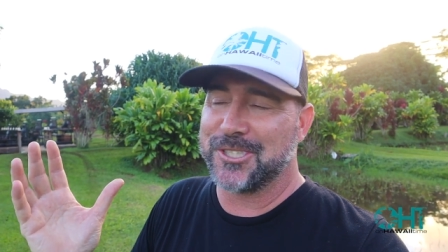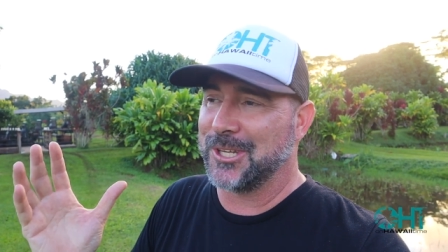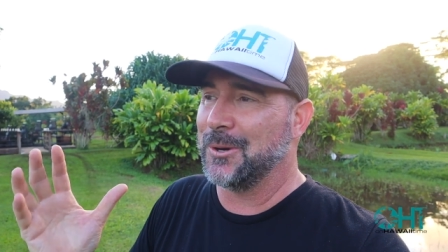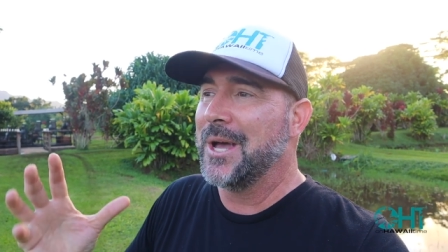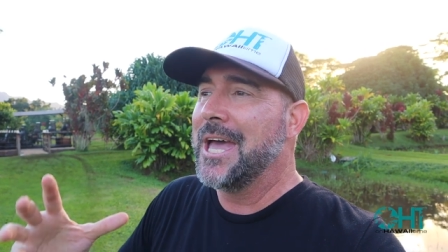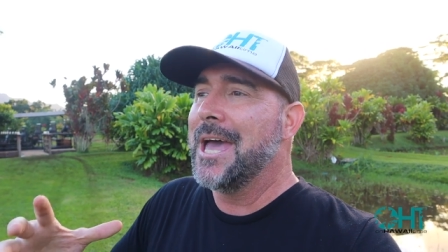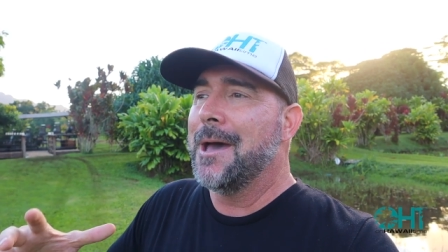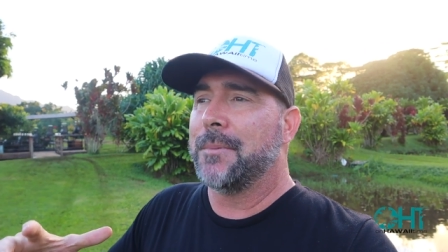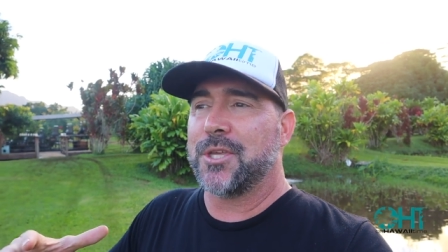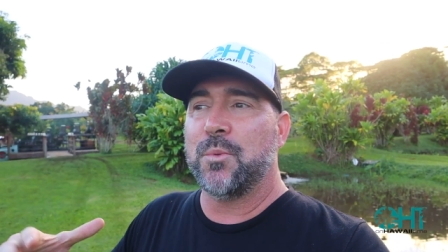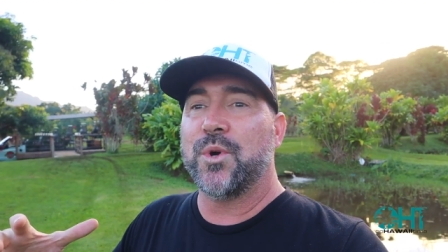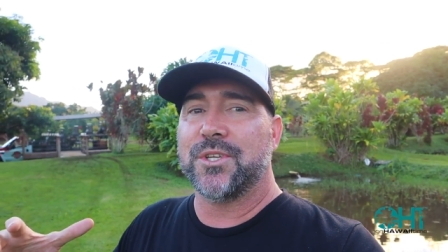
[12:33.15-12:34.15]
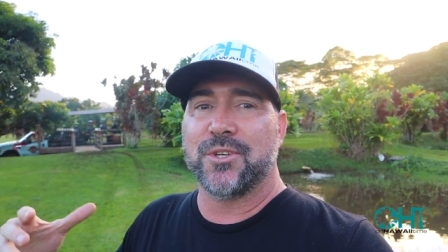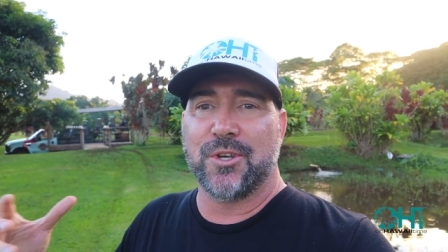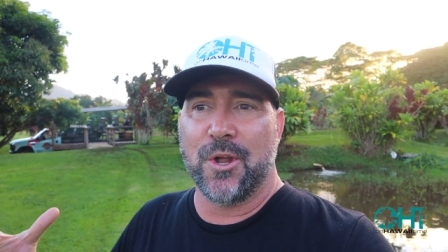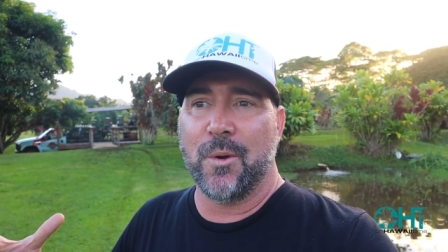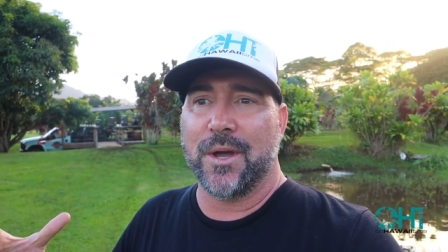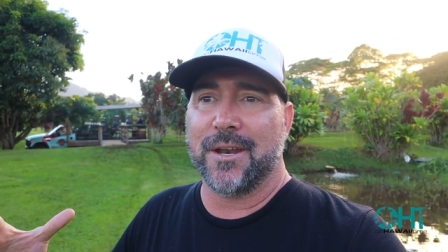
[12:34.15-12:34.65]
So, but you wouldn't
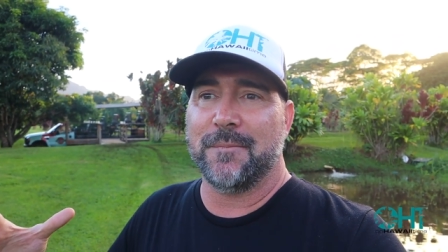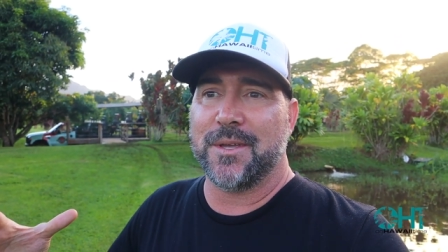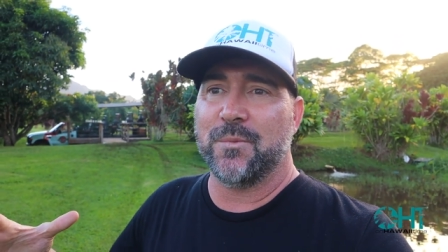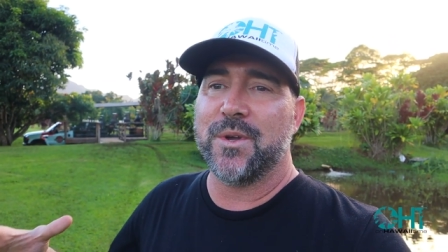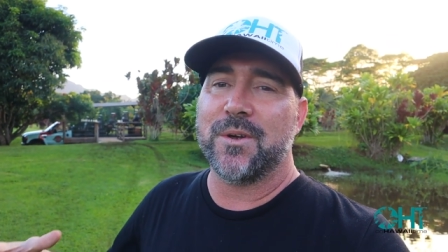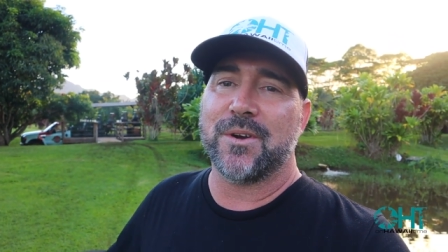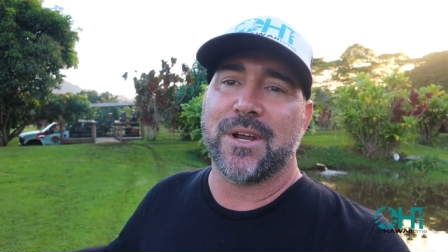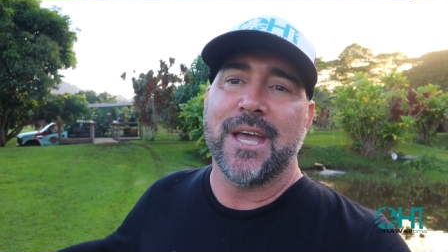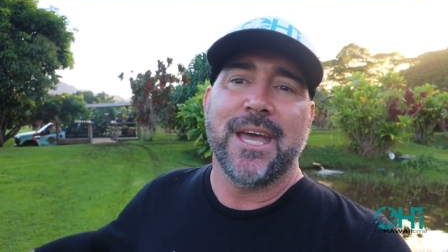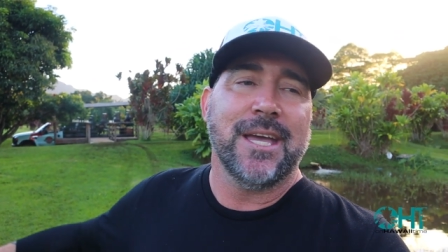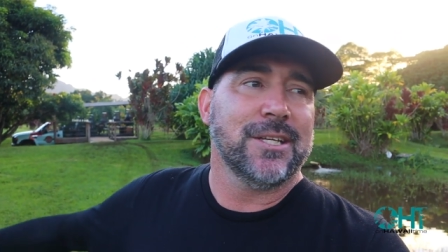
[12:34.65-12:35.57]
know it. I mean, we are